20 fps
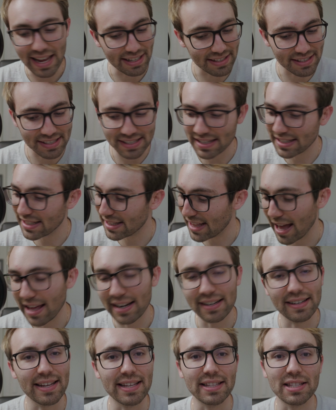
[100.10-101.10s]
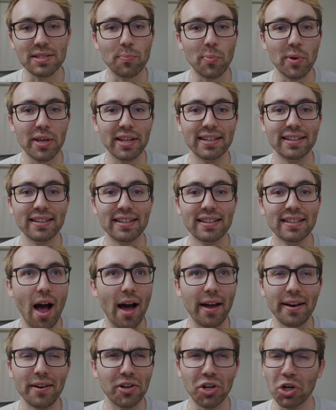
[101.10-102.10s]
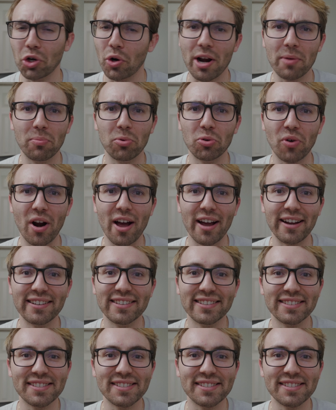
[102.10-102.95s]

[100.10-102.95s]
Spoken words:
And since then, it's been an incredible ride.